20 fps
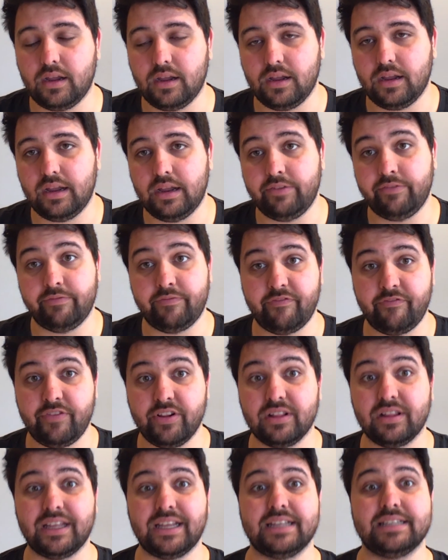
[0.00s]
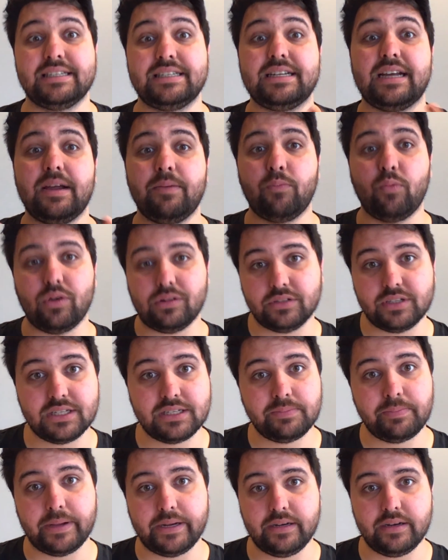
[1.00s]
and feel like it's time well
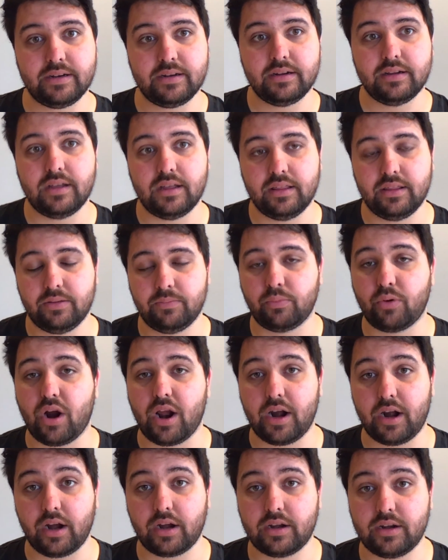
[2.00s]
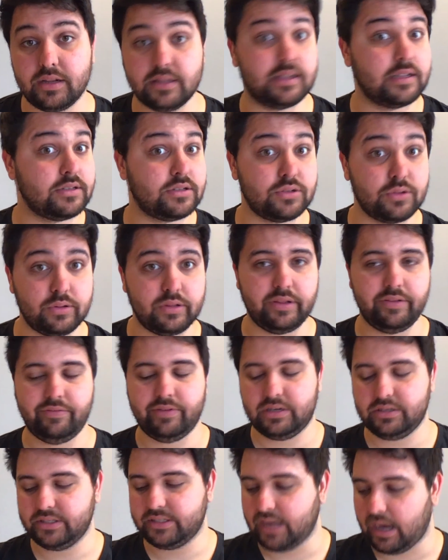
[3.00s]
spent on the product, and then certainly
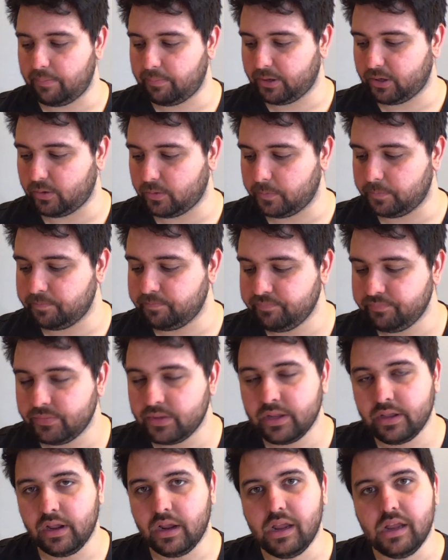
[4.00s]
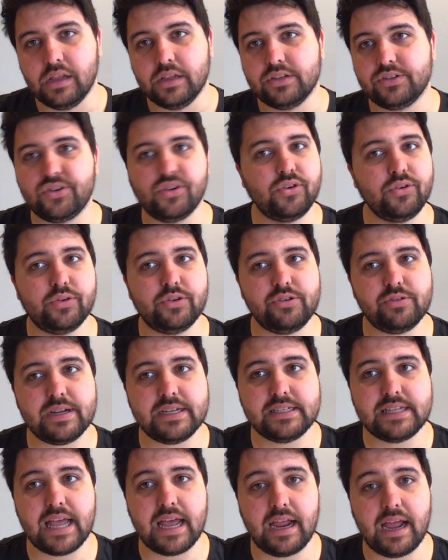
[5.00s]
very topical. So to
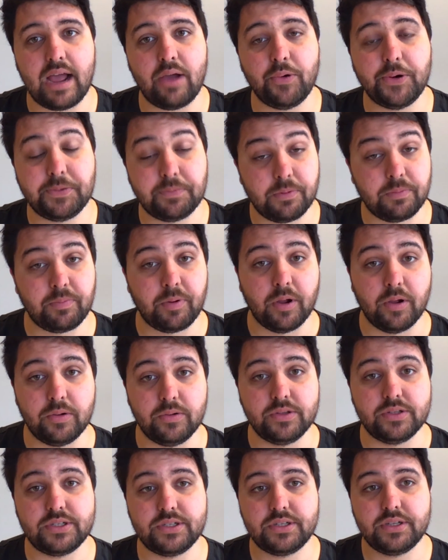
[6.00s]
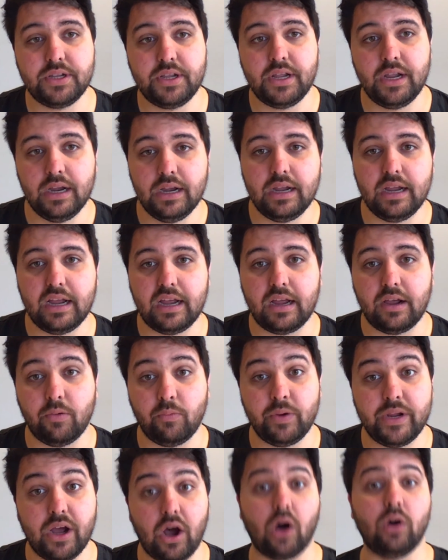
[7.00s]
address that, I would propose
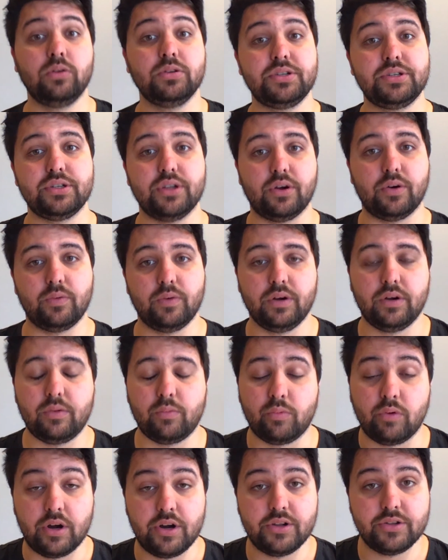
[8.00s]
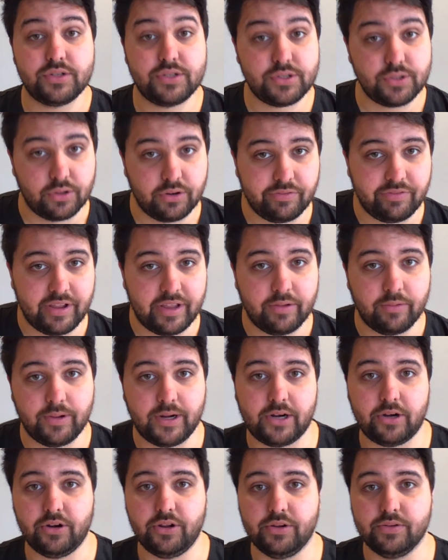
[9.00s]
we also run a survey with
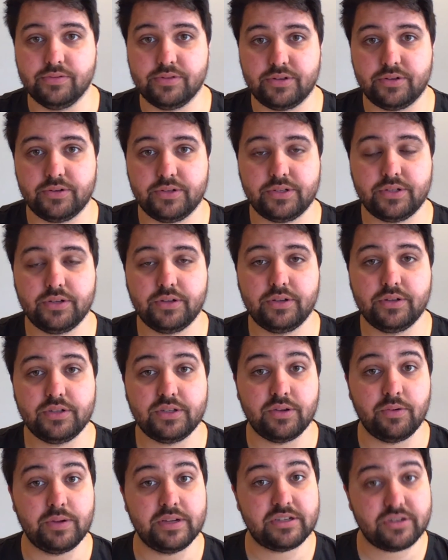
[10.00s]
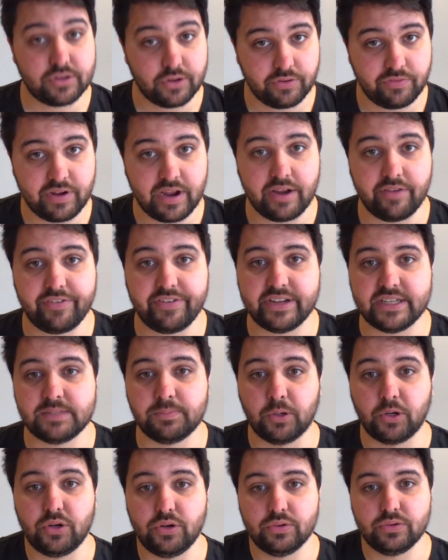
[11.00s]
our users. So we survey
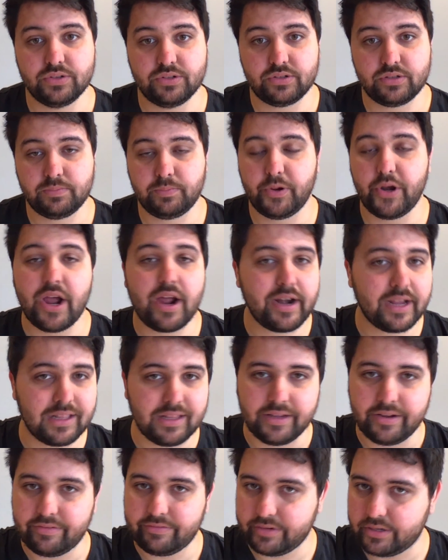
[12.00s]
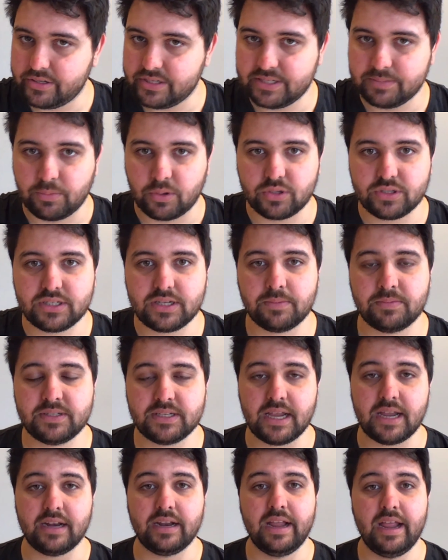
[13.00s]
Facebook users periodically, a very small
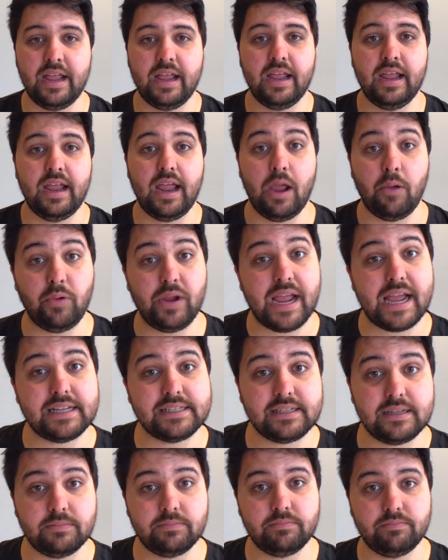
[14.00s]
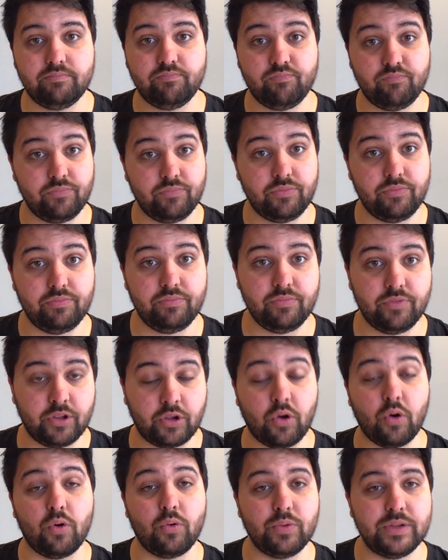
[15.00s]
subset, and we ask them the
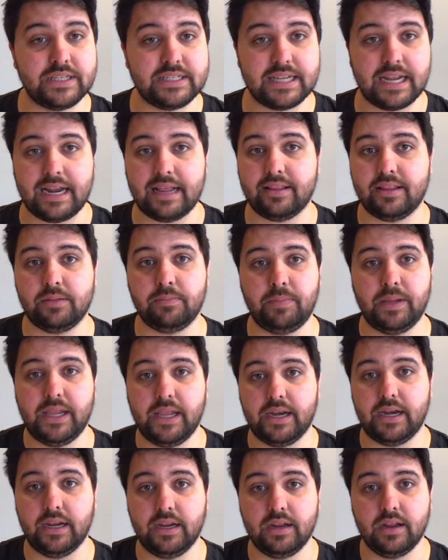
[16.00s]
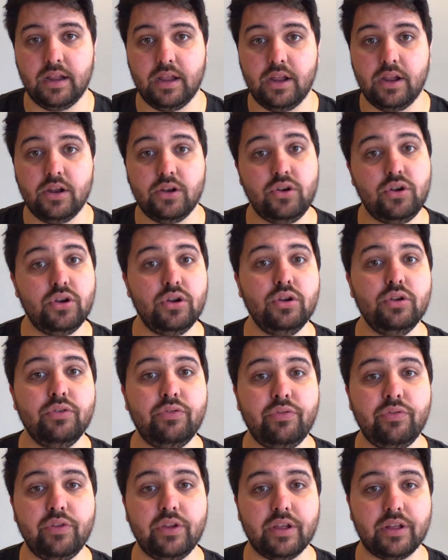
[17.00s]
goal we set out at the beginning. Do you
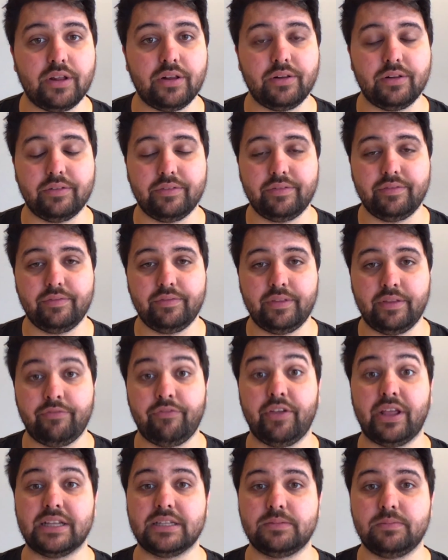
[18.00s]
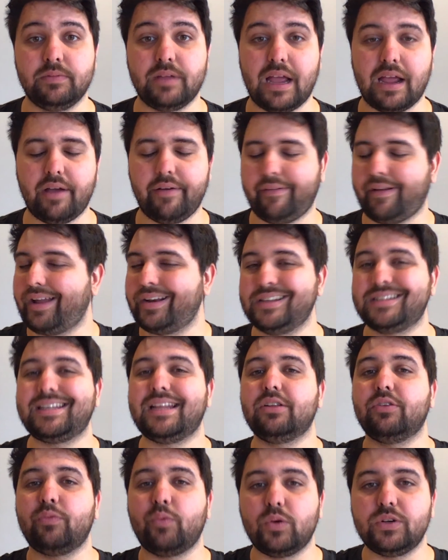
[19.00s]
feel that on a
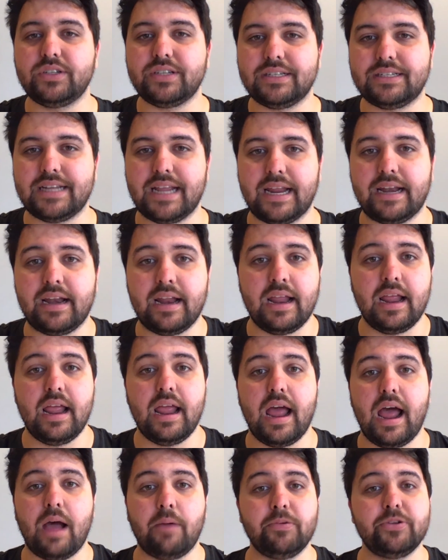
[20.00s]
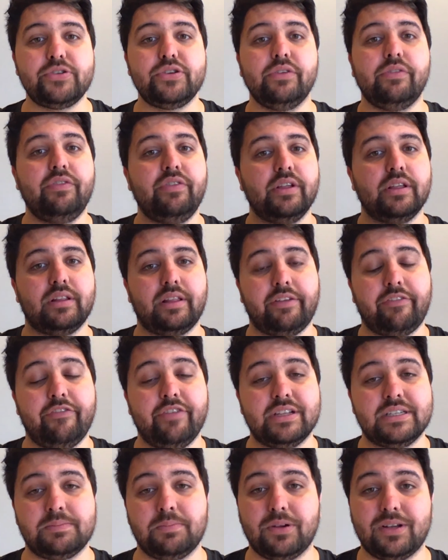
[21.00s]
scale of 1 to 10, how much do you feel like
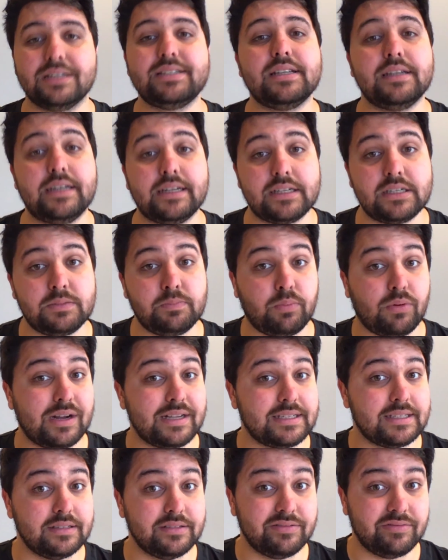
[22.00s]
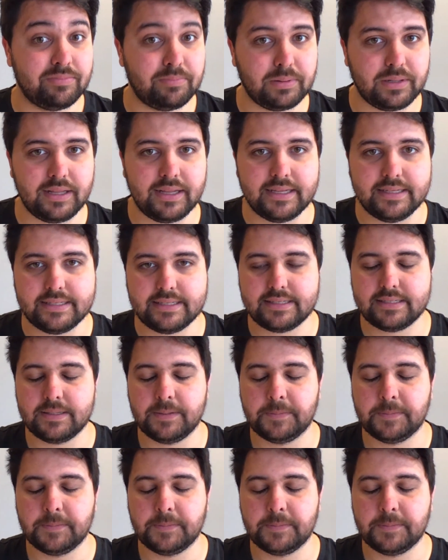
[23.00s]
Facebook is an expressive place?